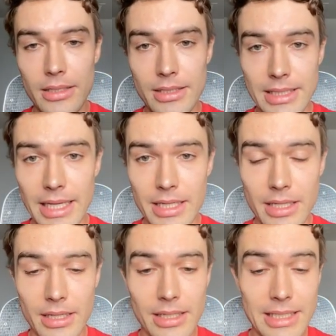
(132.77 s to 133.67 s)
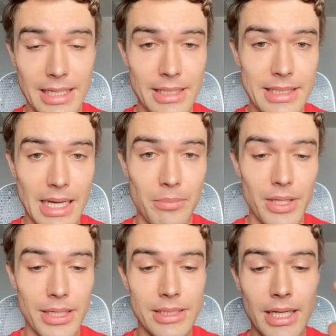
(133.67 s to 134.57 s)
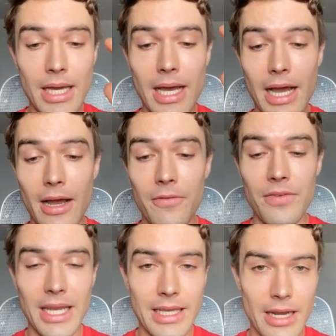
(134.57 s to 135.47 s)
taking the template, filling